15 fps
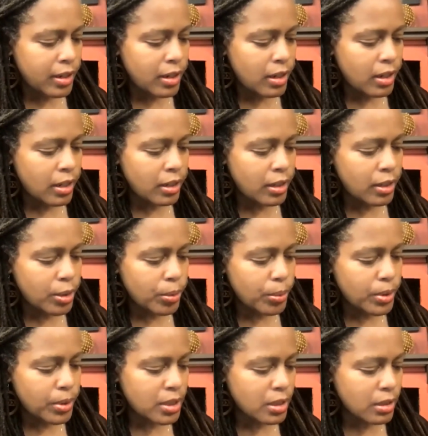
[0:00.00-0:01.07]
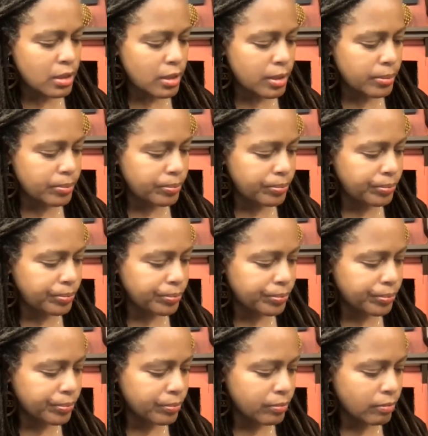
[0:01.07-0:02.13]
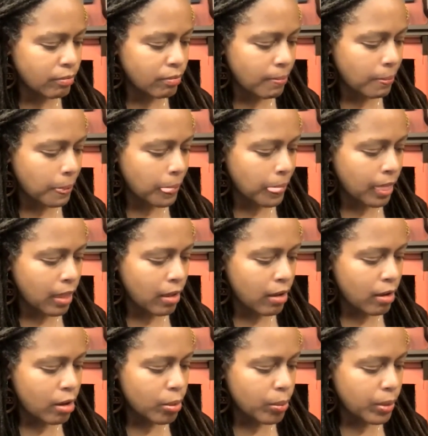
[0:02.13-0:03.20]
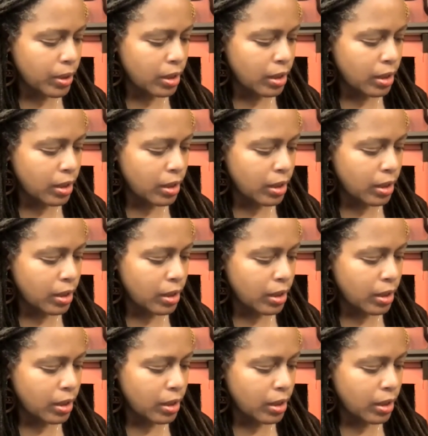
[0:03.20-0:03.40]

I know it's, are we